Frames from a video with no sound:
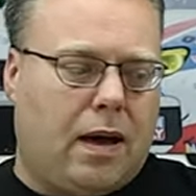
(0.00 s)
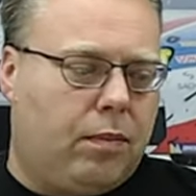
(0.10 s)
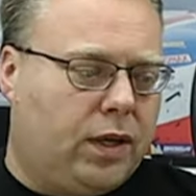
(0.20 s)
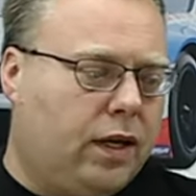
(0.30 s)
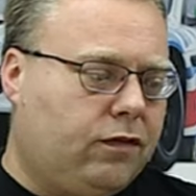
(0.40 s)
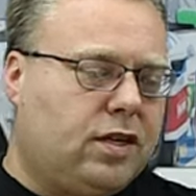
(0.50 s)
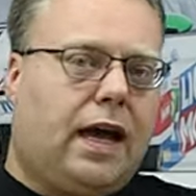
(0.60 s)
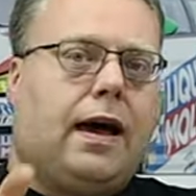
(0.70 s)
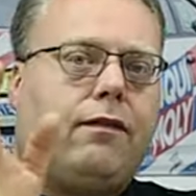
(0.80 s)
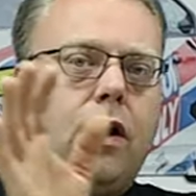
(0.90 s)
I believe to
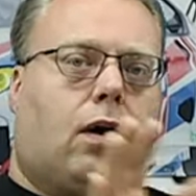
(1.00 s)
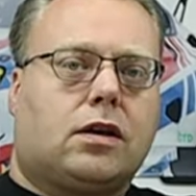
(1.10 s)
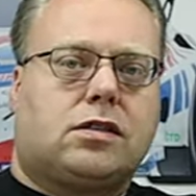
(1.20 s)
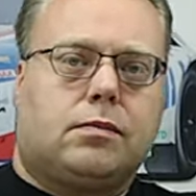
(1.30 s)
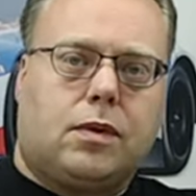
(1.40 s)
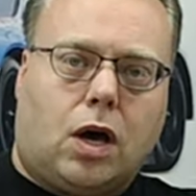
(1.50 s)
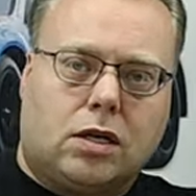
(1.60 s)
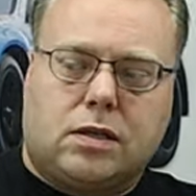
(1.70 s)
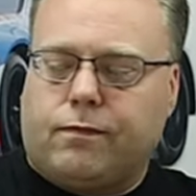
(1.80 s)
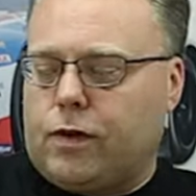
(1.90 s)
have awesome,
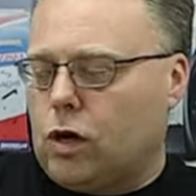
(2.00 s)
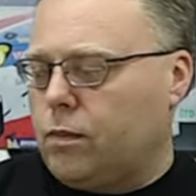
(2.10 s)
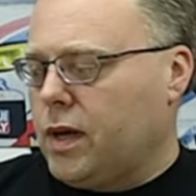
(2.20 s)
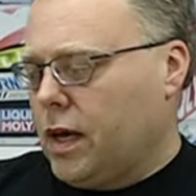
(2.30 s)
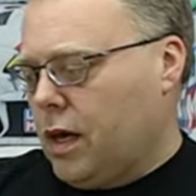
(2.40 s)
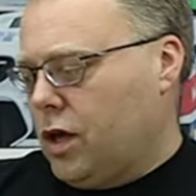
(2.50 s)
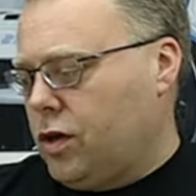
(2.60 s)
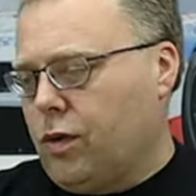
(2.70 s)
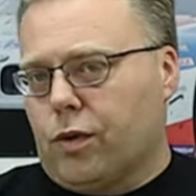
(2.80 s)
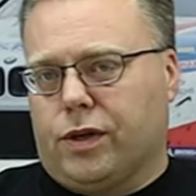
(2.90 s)
awesome foam,
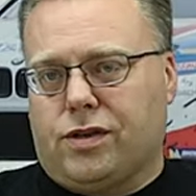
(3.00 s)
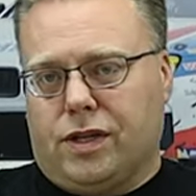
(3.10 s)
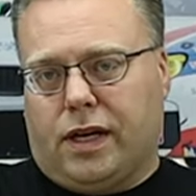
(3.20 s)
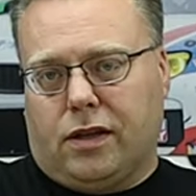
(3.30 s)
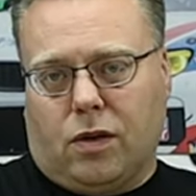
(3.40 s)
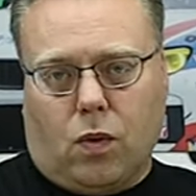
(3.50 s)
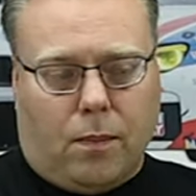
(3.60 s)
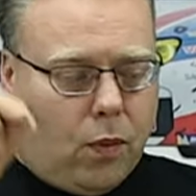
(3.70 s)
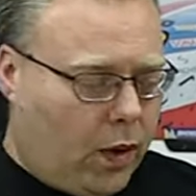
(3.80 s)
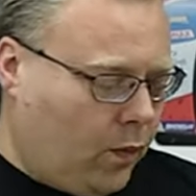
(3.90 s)
you're going to need the
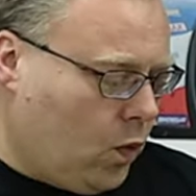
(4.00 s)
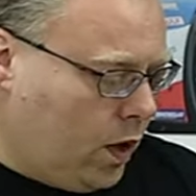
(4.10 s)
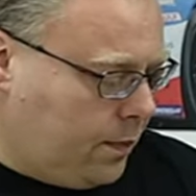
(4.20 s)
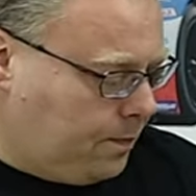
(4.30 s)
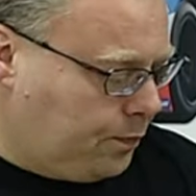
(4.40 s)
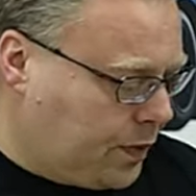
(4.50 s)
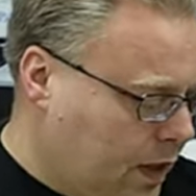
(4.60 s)
1.1.